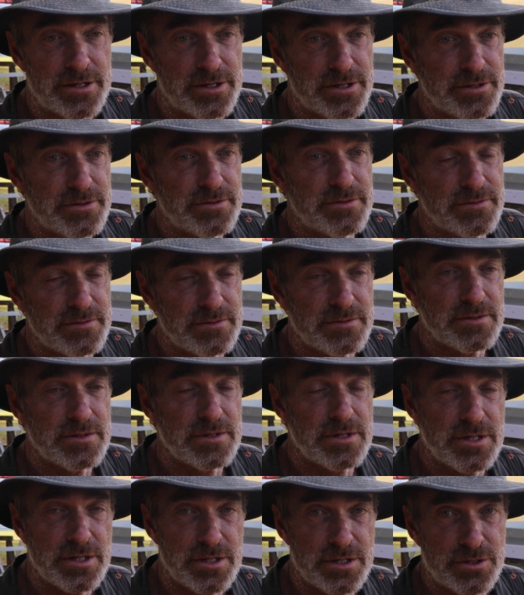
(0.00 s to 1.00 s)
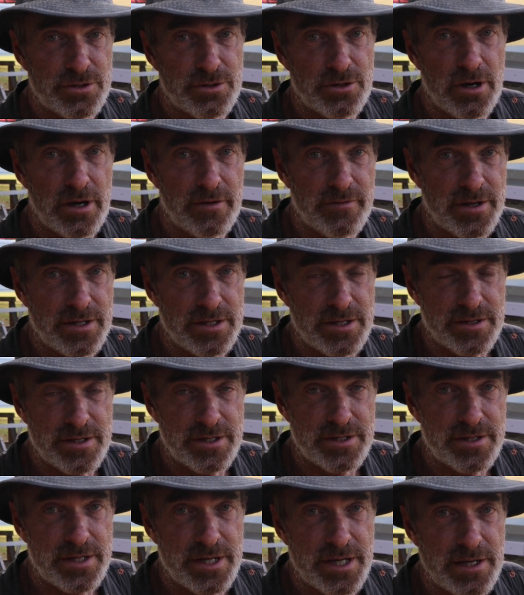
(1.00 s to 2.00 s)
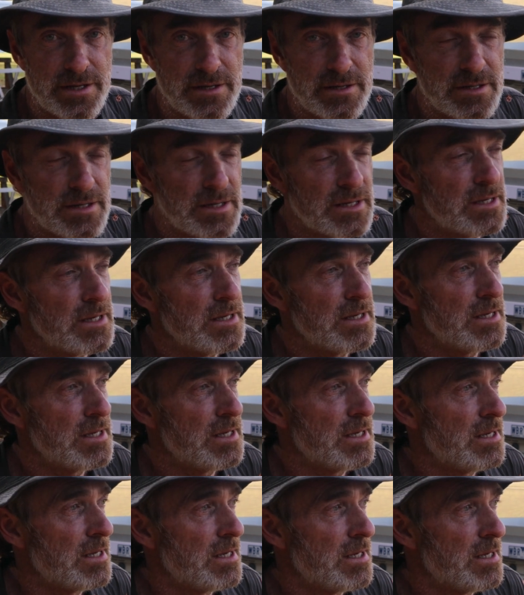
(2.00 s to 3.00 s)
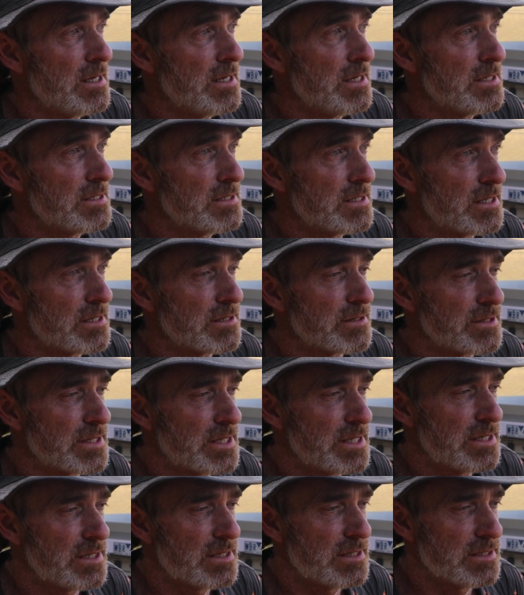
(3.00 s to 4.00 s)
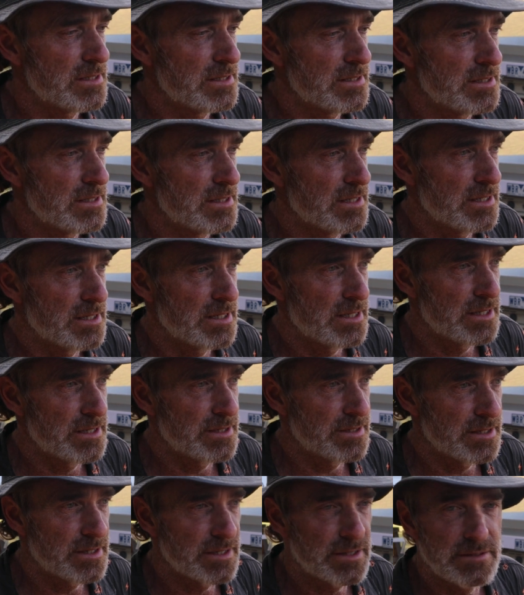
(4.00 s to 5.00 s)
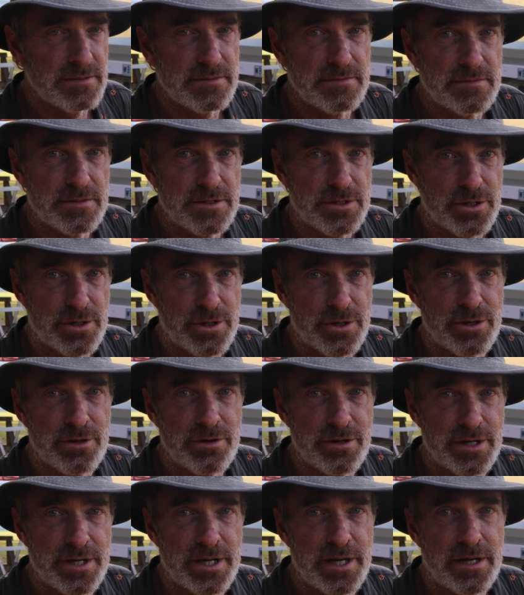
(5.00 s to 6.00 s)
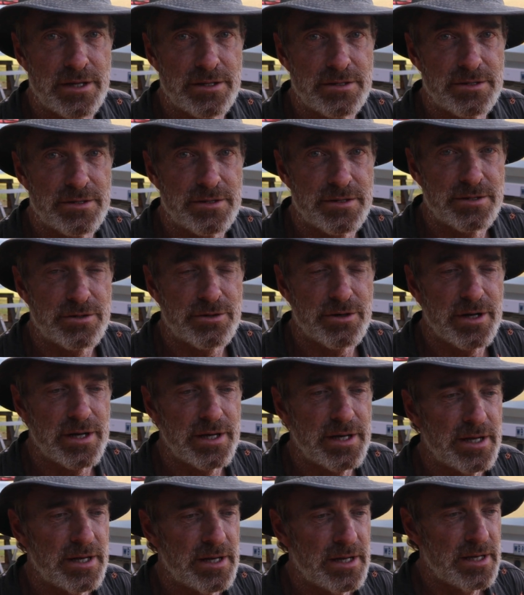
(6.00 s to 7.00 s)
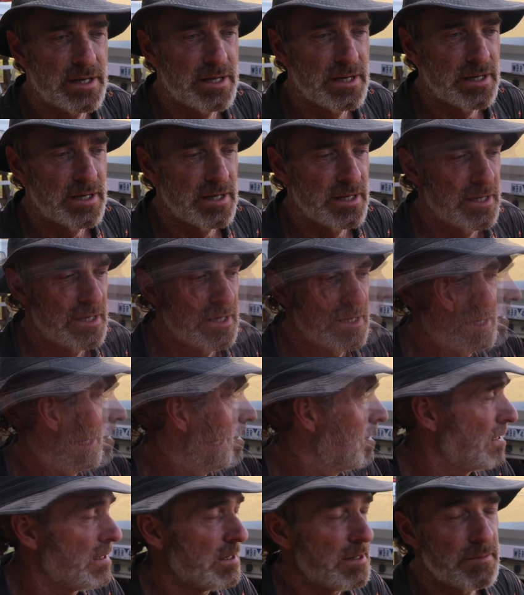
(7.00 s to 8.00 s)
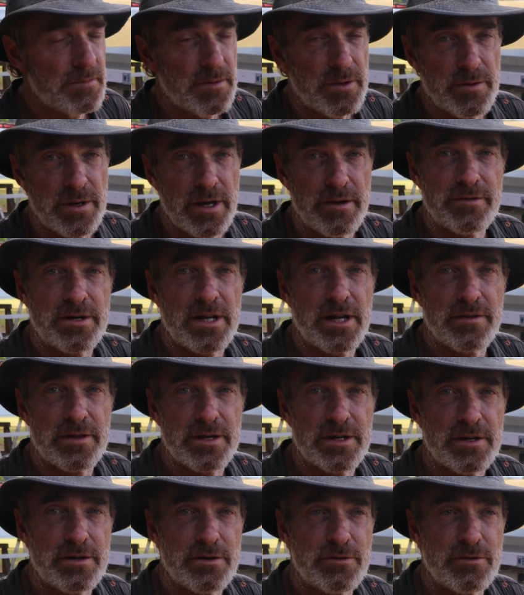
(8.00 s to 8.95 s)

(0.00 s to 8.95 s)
to do is drive under this thing, sit it on there, and then secure it down to the tray. But we have another